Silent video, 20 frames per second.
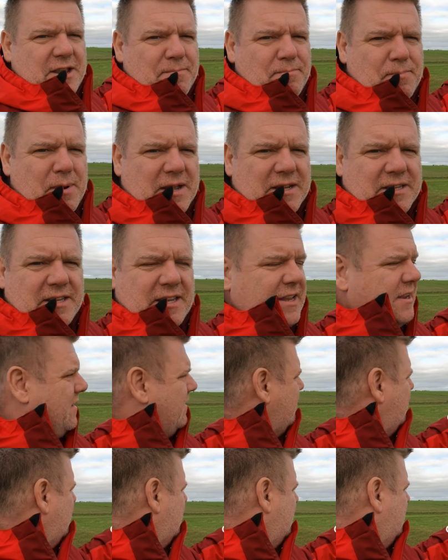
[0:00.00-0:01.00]
see a bus
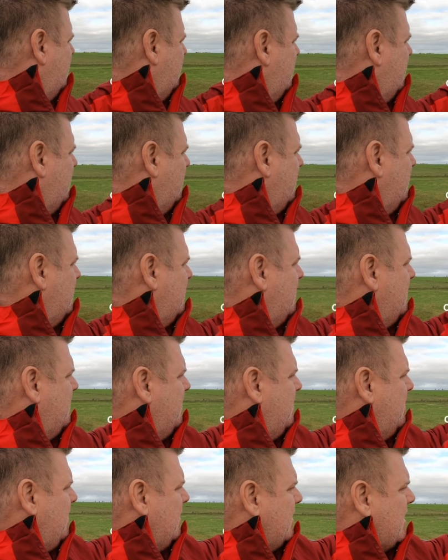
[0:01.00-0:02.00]
here
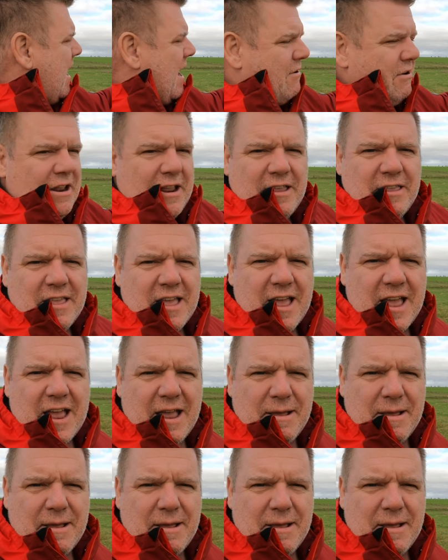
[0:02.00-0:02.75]
carrying